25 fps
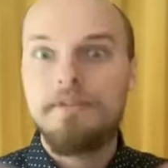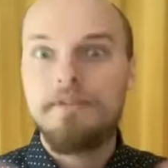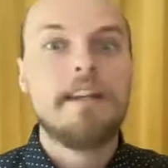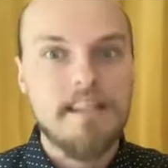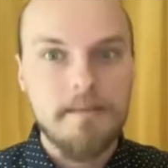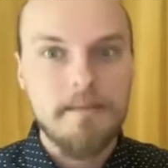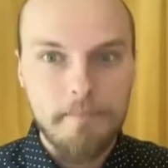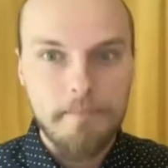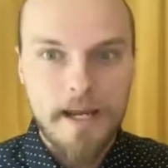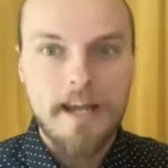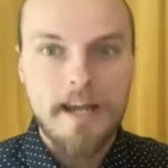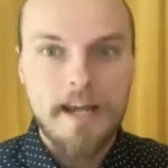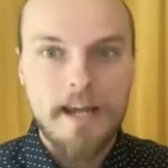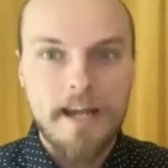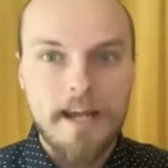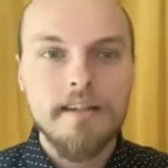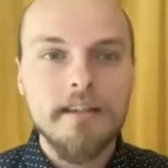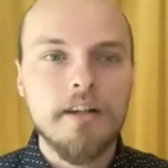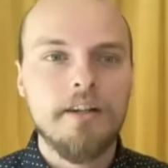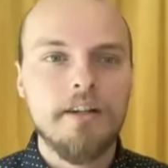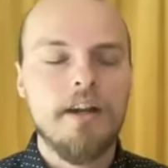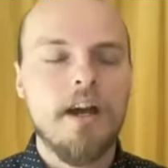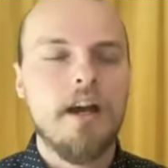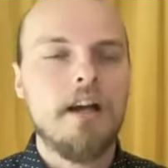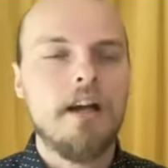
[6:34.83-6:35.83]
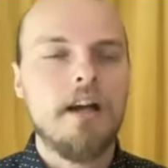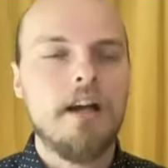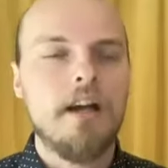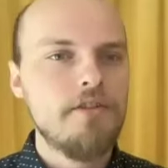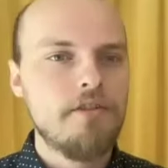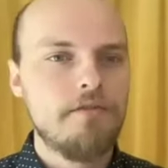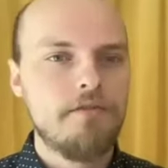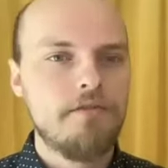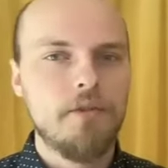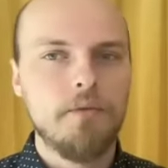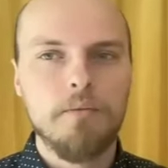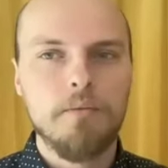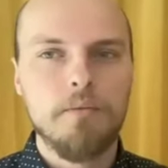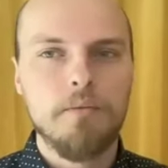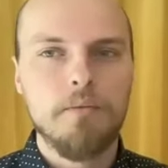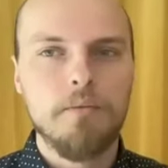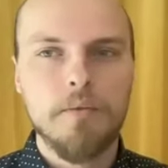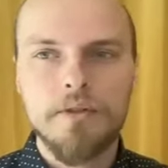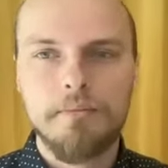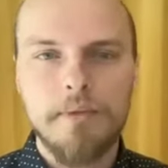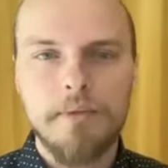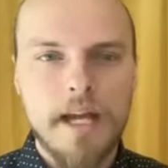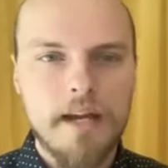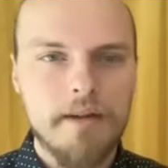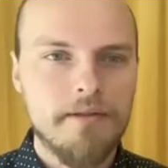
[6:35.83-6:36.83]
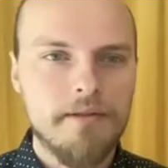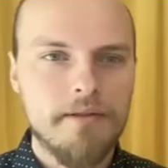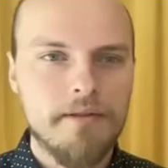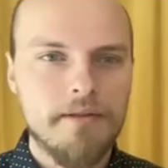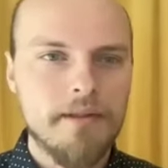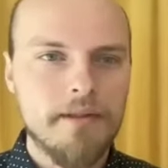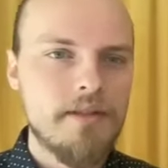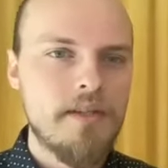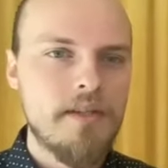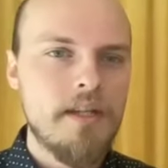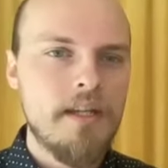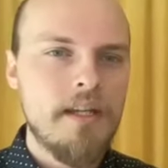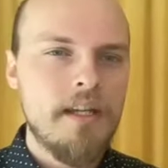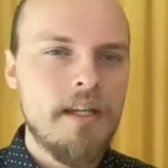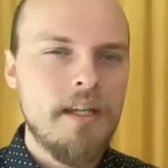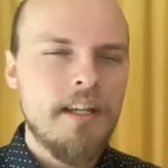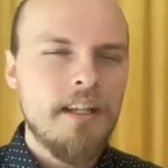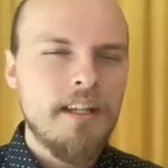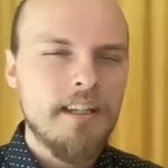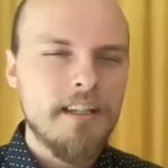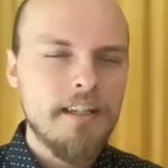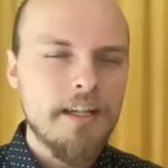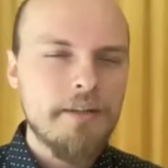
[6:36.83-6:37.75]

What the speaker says: expanded our knowledge of the world around us,